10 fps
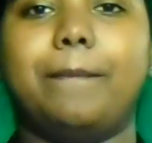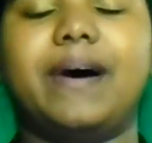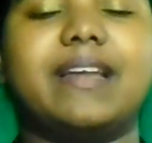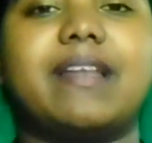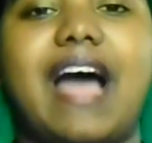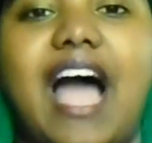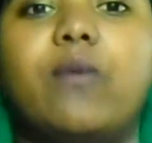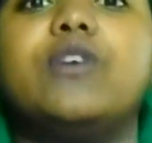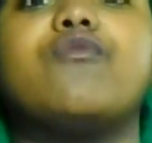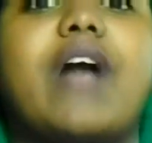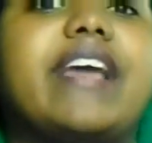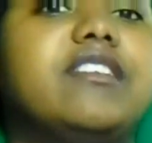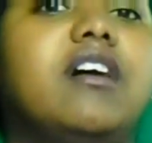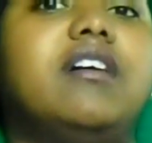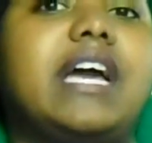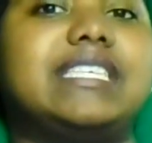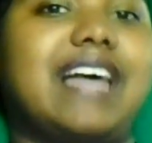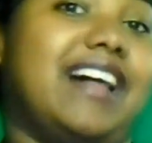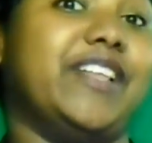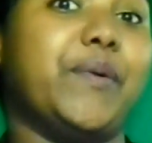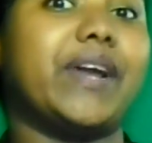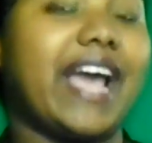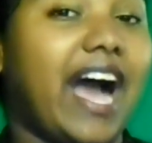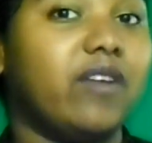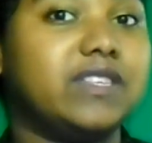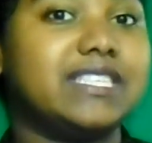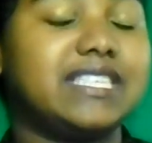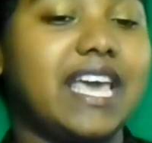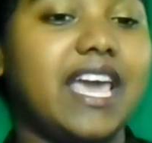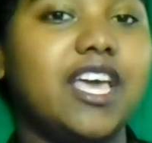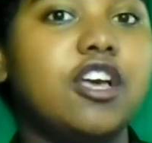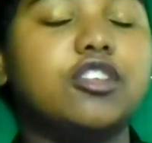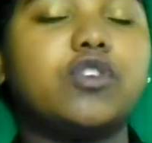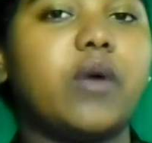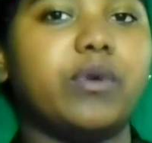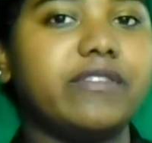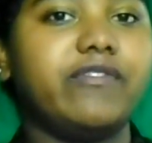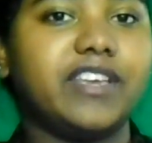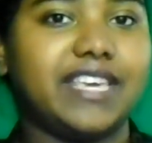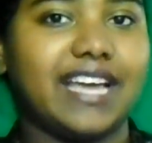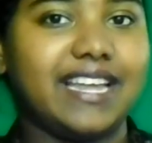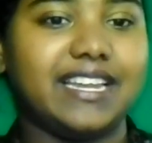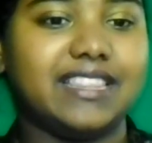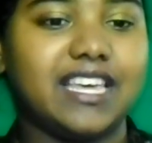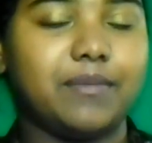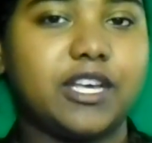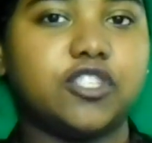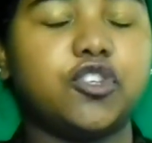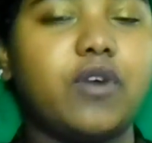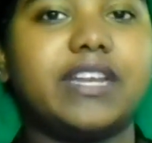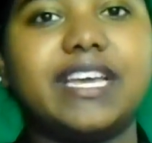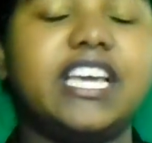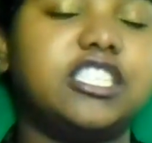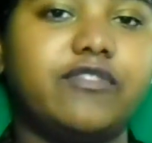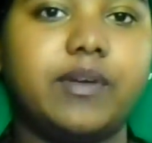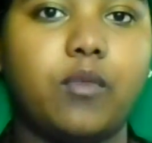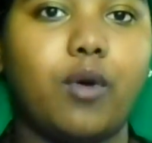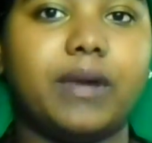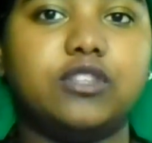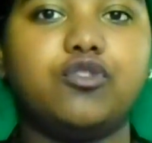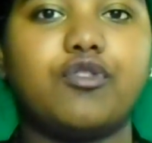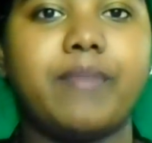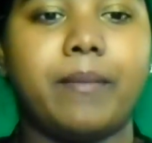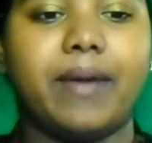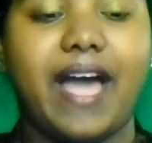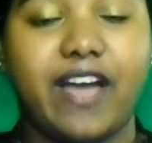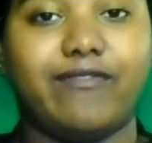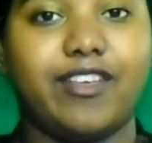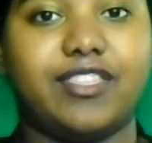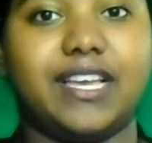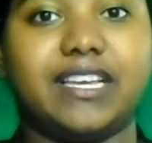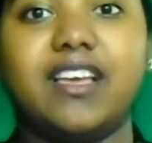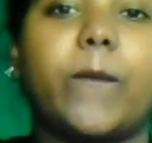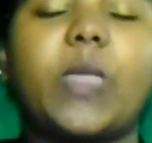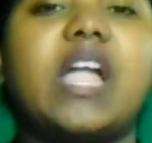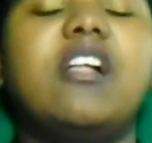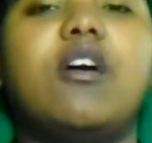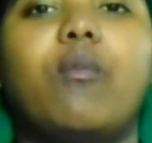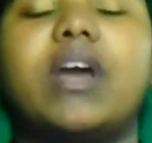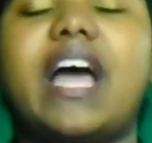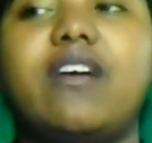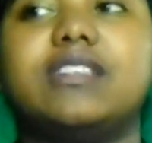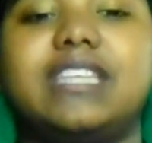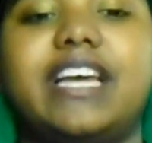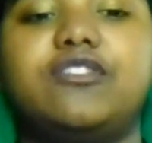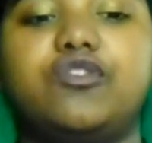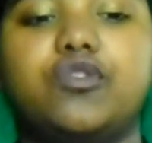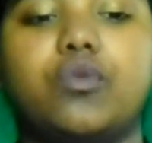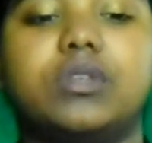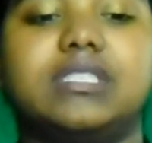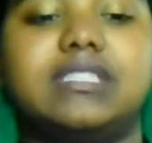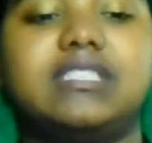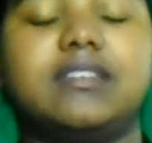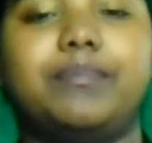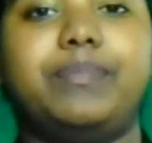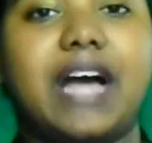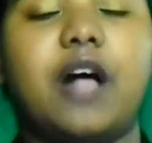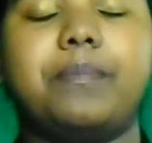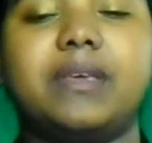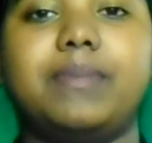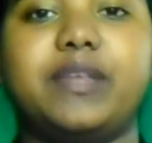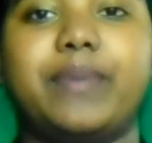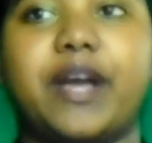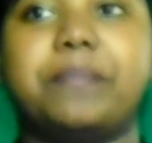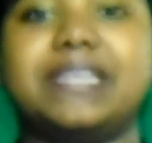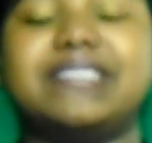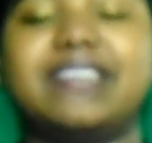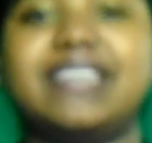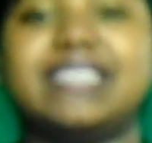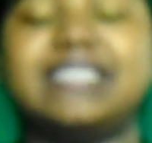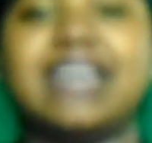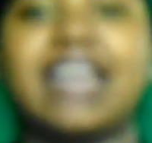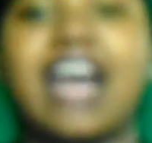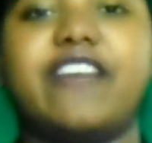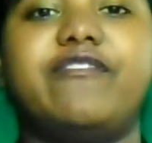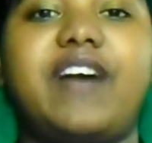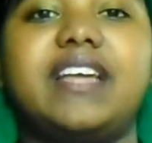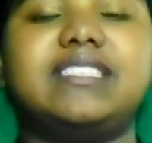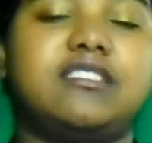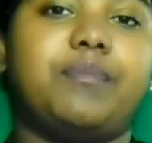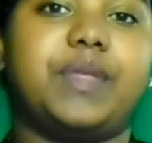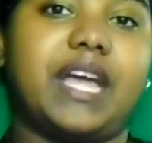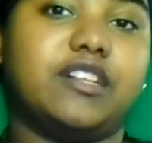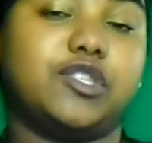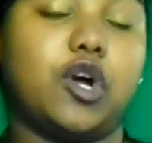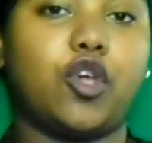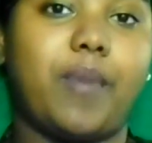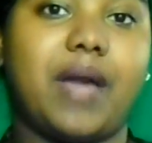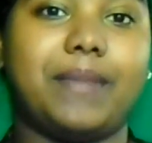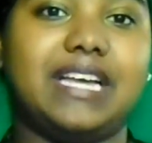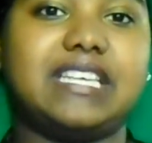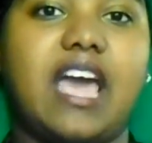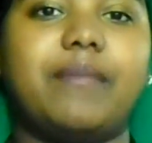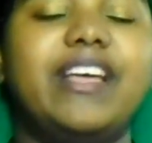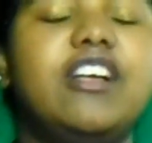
But I would write down exactly what I have to say so I wouldn't forget anything, because you know, at the heat of the moment, you remember everything. What I also like to do to help me be the bigger person is that I find something else to occupy my time.